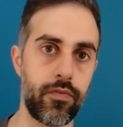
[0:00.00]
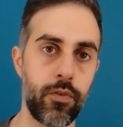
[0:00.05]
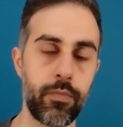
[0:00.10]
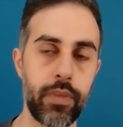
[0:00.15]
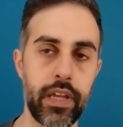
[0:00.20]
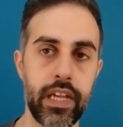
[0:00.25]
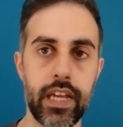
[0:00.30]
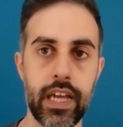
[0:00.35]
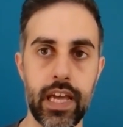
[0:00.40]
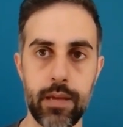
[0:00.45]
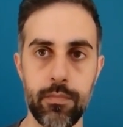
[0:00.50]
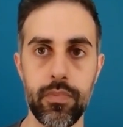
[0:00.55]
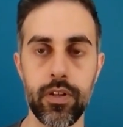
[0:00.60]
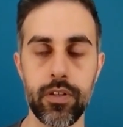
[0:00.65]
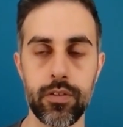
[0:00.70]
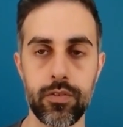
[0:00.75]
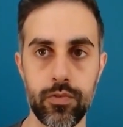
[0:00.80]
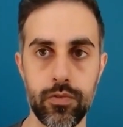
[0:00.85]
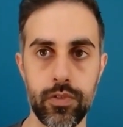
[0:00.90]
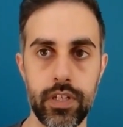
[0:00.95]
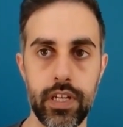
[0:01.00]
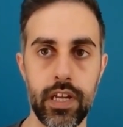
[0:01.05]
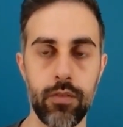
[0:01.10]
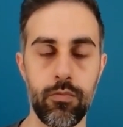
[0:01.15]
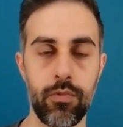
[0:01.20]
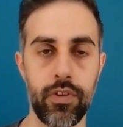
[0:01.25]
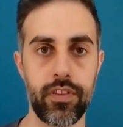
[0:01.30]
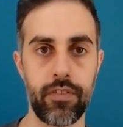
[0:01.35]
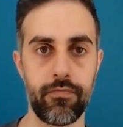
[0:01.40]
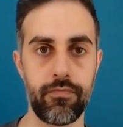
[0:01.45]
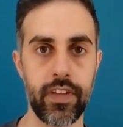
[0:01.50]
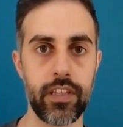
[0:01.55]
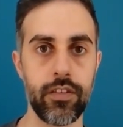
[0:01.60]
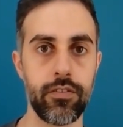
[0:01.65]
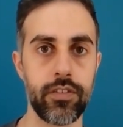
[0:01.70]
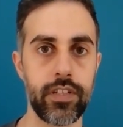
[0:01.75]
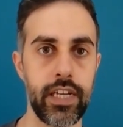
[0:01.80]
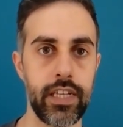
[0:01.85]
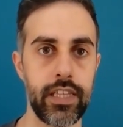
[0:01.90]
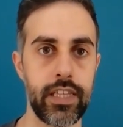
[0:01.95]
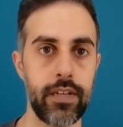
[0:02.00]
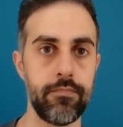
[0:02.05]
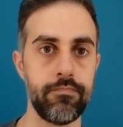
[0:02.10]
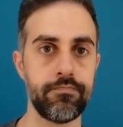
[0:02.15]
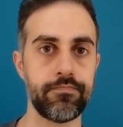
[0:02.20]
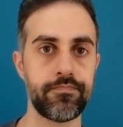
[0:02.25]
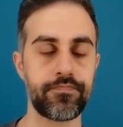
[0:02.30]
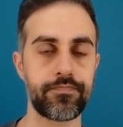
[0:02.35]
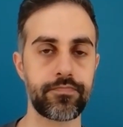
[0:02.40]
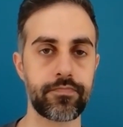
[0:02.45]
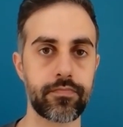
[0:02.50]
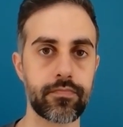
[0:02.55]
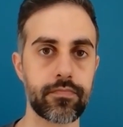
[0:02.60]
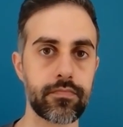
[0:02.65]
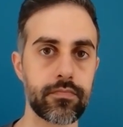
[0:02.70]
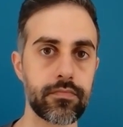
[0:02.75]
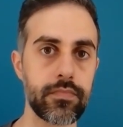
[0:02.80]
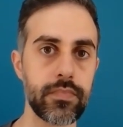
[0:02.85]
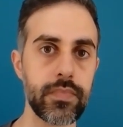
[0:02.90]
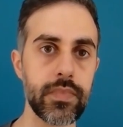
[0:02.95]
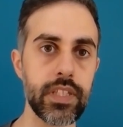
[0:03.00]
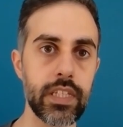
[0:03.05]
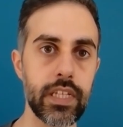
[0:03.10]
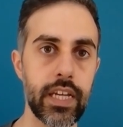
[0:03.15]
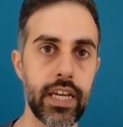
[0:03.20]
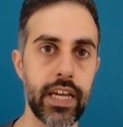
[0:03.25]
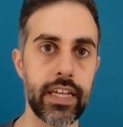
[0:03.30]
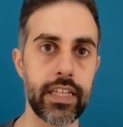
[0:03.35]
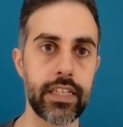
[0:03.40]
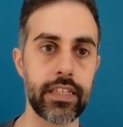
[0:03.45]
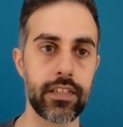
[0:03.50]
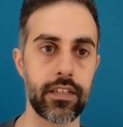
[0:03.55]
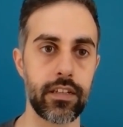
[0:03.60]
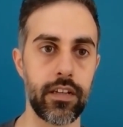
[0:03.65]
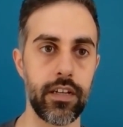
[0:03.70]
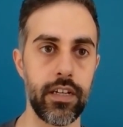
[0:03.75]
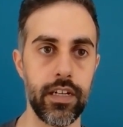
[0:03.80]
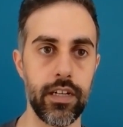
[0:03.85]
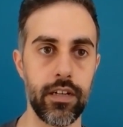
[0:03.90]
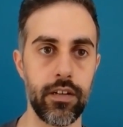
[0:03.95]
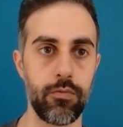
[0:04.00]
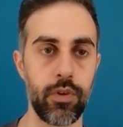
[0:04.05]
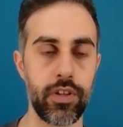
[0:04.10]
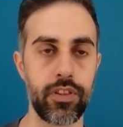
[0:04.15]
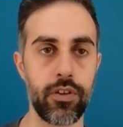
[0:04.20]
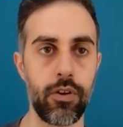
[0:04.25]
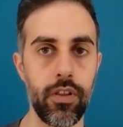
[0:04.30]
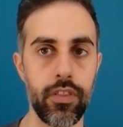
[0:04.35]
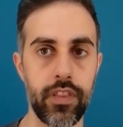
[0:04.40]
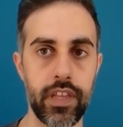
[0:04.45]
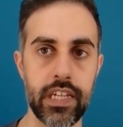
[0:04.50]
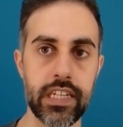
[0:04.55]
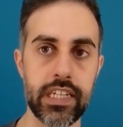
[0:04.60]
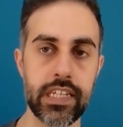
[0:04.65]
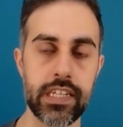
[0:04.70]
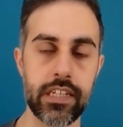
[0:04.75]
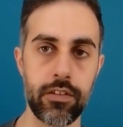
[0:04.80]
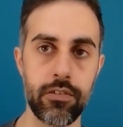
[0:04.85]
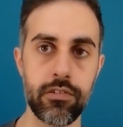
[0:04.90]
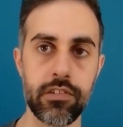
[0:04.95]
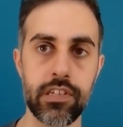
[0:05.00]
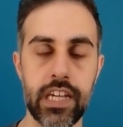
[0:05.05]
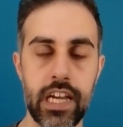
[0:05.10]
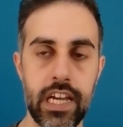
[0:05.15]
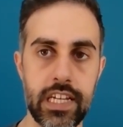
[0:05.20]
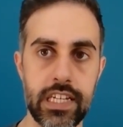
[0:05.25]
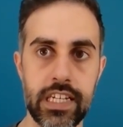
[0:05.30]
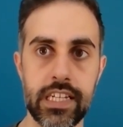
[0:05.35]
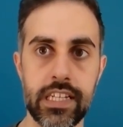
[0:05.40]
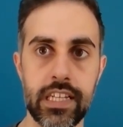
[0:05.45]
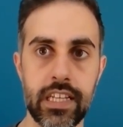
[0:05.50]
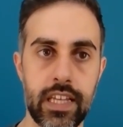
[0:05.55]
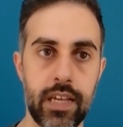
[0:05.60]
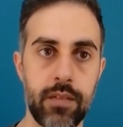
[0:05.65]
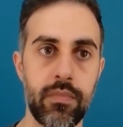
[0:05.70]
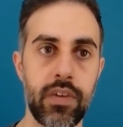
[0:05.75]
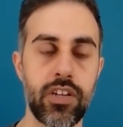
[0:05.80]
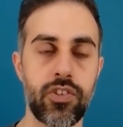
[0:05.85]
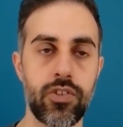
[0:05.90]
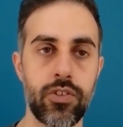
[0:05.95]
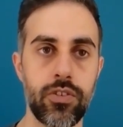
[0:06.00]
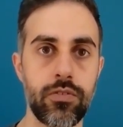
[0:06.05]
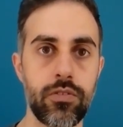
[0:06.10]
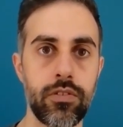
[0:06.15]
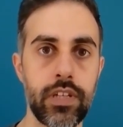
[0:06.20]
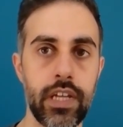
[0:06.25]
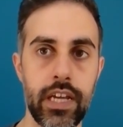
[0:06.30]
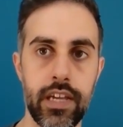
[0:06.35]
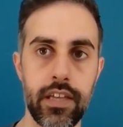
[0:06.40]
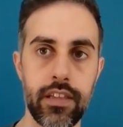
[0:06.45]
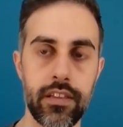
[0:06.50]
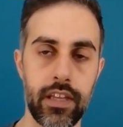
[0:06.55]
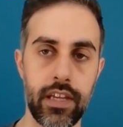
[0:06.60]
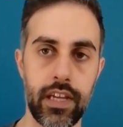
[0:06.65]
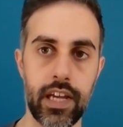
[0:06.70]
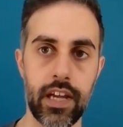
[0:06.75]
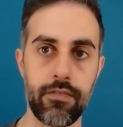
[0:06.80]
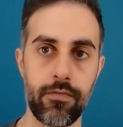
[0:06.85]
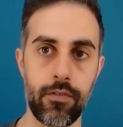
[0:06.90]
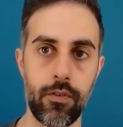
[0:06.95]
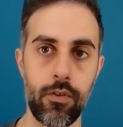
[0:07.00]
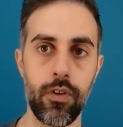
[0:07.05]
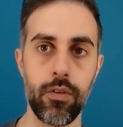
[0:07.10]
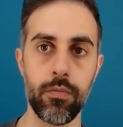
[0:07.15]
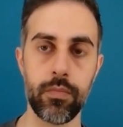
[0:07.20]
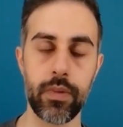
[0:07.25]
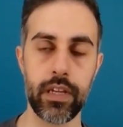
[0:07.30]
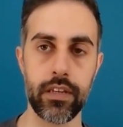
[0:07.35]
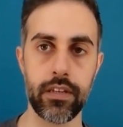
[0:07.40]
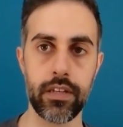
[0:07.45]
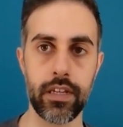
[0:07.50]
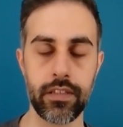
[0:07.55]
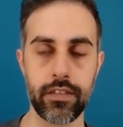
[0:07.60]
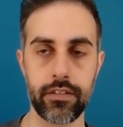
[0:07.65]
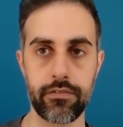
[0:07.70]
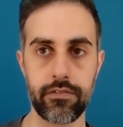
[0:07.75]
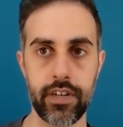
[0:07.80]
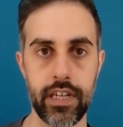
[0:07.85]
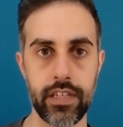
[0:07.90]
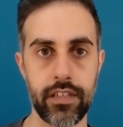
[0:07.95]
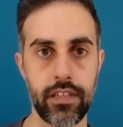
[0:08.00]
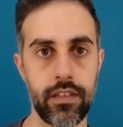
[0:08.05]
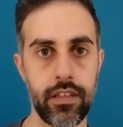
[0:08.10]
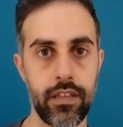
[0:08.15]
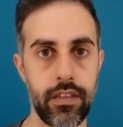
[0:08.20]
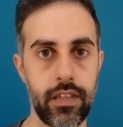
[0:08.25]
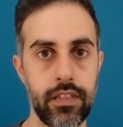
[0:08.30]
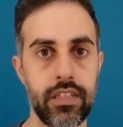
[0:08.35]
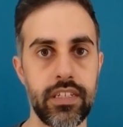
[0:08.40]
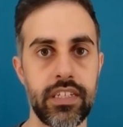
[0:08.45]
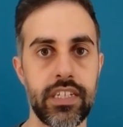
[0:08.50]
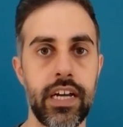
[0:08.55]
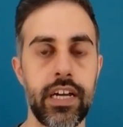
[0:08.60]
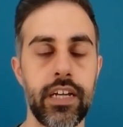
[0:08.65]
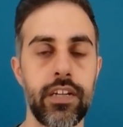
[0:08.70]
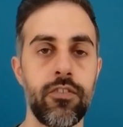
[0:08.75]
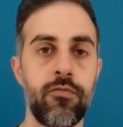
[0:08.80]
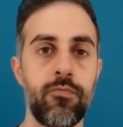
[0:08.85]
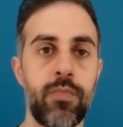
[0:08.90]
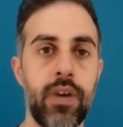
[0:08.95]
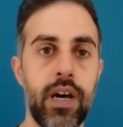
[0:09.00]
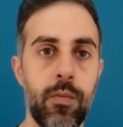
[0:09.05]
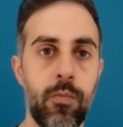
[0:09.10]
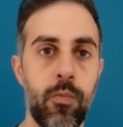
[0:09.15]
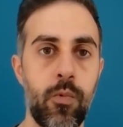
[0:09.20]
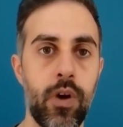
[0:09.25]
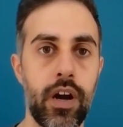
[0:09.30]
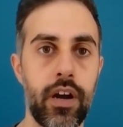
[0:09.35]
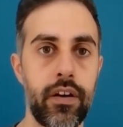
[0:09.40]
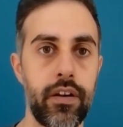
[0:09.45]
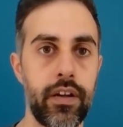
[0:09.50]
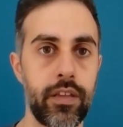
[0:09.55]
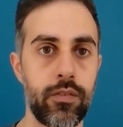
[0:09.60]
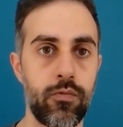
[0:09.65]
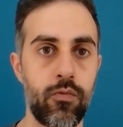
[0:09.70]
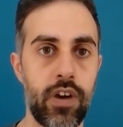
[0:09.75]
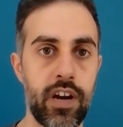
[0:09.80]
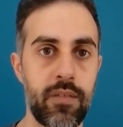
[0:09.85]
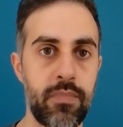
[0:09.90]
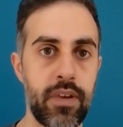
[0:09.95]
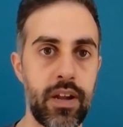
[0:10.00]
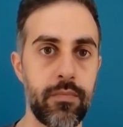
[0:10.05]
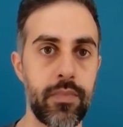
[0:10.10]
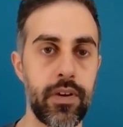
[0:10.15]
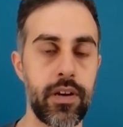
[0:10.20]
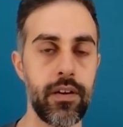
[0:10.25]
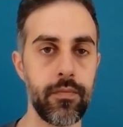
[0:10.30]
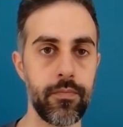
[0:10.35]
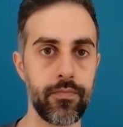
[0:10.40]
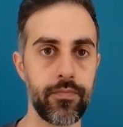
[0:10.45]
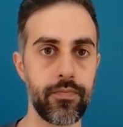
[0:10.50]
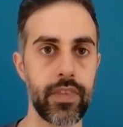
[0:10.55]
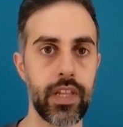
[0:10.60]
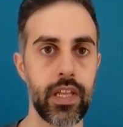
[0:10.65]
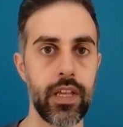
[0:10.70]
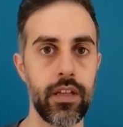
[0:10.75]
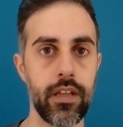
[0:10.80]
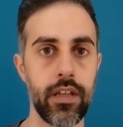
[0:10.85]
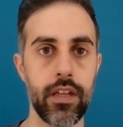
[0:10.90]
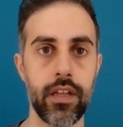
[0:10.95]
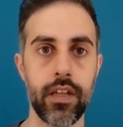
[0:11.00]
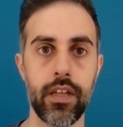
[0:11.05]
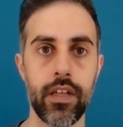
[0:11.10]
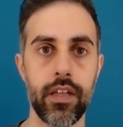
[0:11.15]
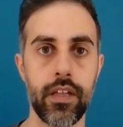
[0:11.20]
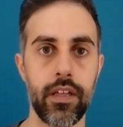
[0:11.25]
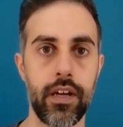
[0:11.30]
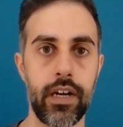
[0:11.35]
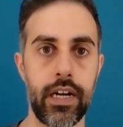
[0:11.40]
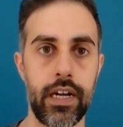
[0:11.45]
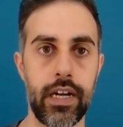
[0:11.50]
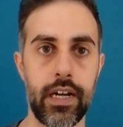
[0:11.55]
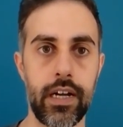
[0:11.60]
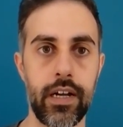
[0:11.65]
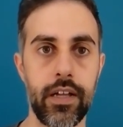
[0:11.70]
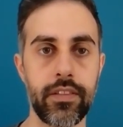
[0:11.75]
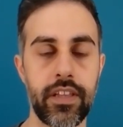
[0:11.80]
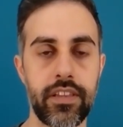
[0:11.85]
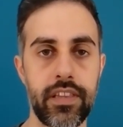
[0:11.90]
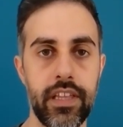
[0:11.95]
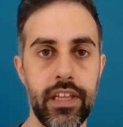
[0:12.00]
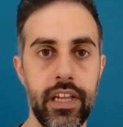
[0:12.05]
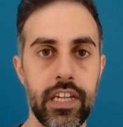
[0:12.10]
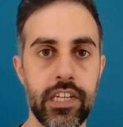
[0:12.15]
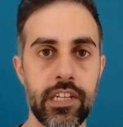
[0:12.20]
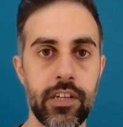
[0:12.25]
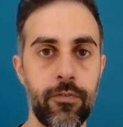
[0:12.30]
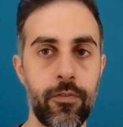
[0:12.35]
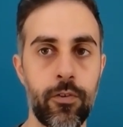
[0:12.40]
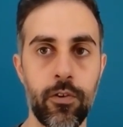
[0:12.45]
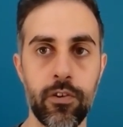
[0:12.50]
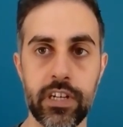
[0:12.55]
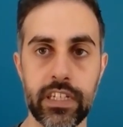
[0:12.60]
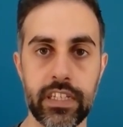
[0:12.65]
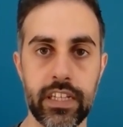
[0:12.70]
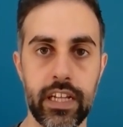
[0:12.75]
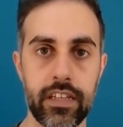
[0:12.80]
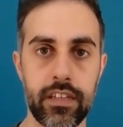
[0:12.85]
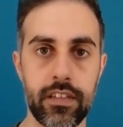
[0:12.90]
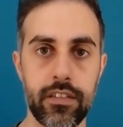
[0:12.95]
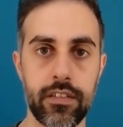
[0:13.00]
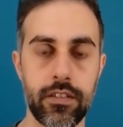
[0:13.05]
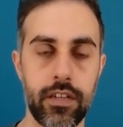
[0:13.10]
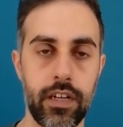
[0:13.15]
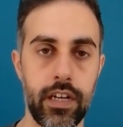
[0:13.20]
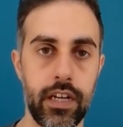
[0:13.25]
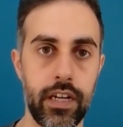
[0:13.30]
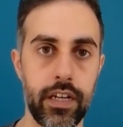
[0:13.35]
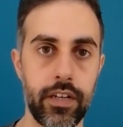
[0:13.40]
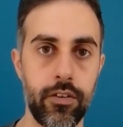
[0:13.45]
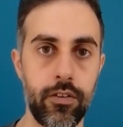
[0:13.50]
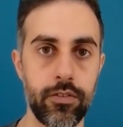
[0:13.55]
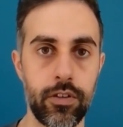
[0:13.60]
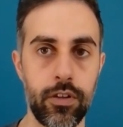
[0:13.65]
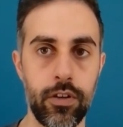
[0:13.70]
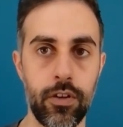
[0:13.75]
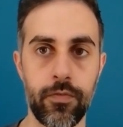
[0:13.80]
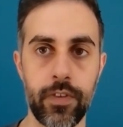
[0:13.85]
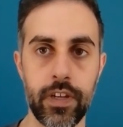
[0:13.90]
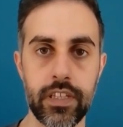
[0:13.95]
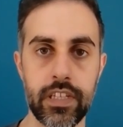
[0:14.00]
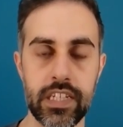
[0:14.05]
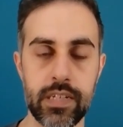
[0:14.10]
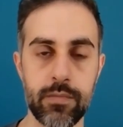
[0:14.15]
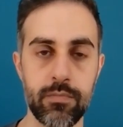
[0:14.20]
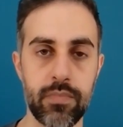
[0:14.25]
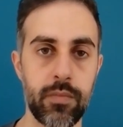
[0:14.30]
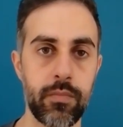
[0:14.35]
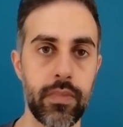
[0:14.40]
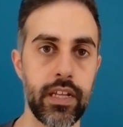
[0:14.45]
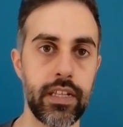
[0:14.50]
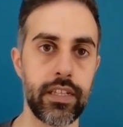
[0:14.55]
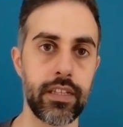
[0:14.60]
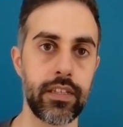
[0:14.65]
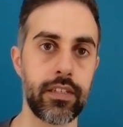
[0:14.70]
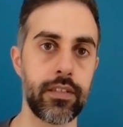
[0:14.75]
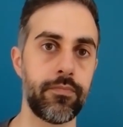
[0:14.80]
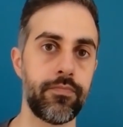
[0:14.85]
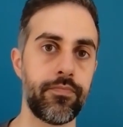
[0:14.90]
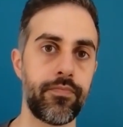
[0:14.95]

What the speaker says: being able to deal with the video data. And with all these use cases that I mentioned today, they have all been integrated in the design of PipeWire and WirePlumber. The thing is, of course, that not all of it is implemented.